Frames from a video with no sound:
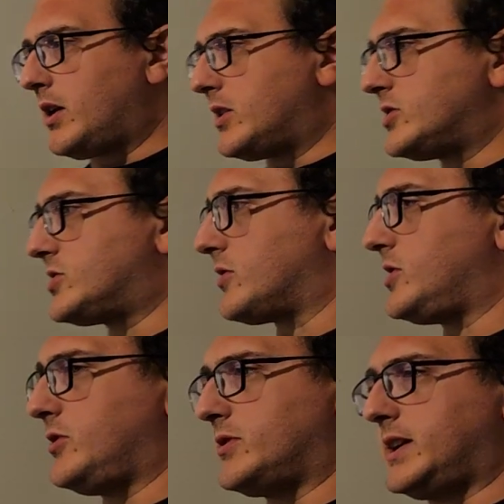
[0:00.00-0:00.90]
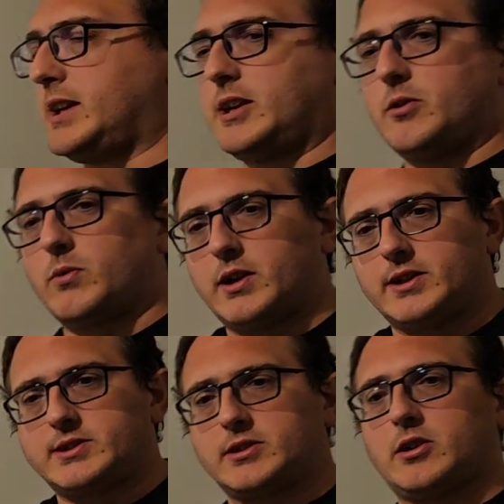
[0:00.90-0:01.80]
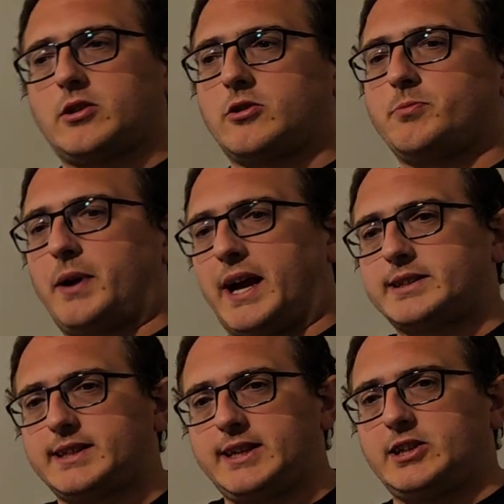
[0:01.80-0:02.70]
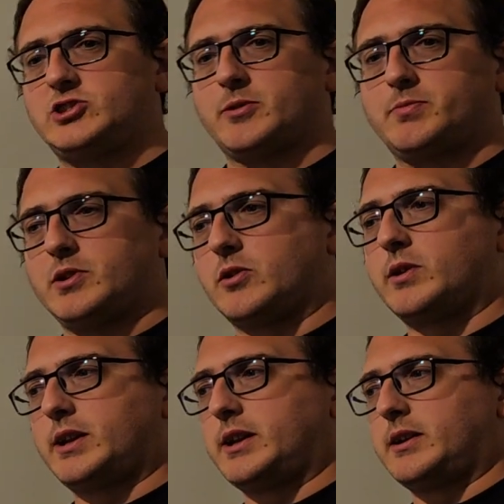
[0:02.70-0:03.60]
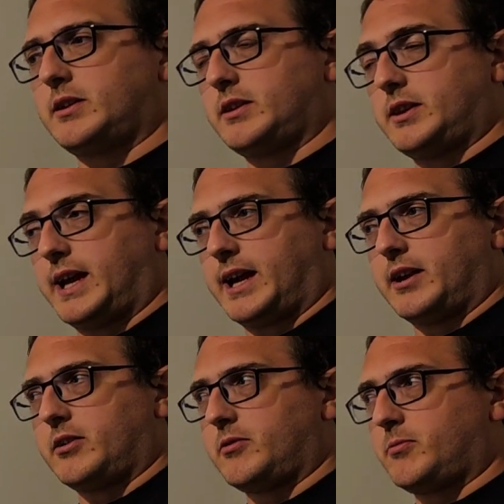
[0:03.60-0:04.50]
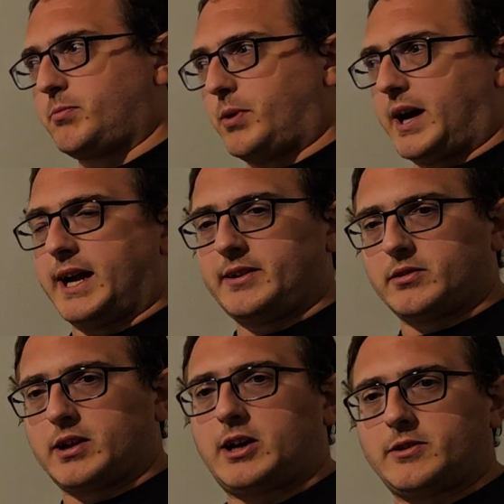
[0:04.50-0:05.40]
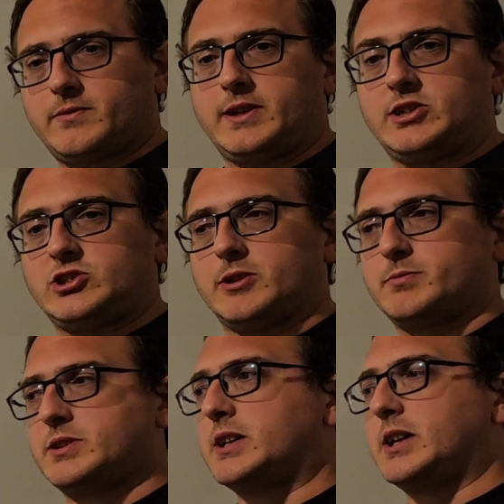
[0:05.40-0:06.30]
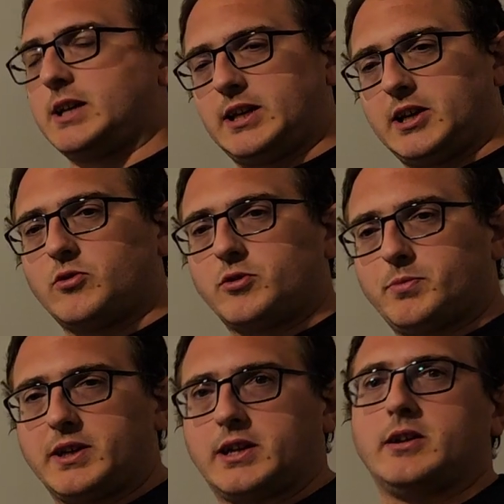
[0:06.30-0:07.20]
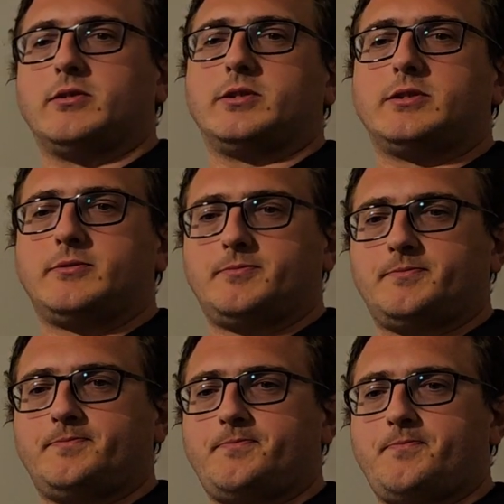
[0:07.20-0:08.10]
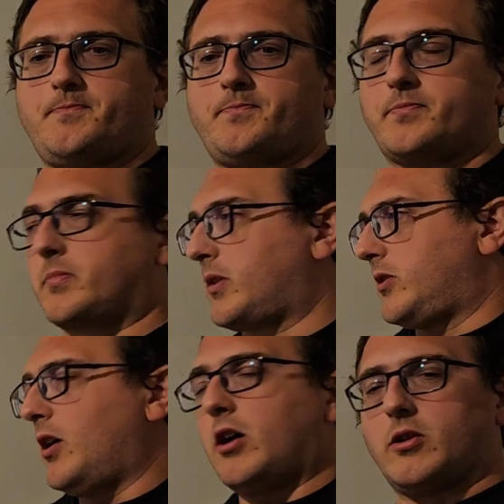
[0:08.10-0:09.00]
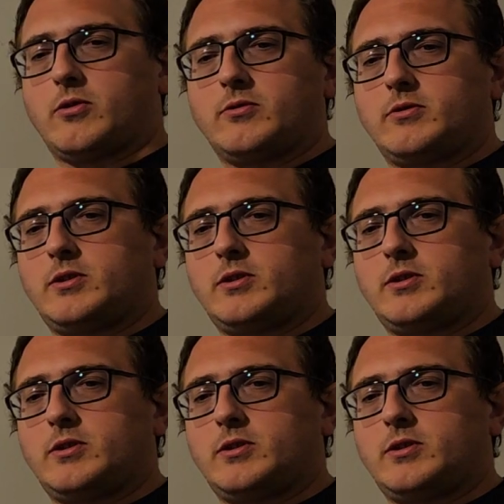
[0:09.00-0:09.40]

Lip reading: So, do you think he wanted to go back to Egypt, knowing that by the law of Egypt, he would be killed? No.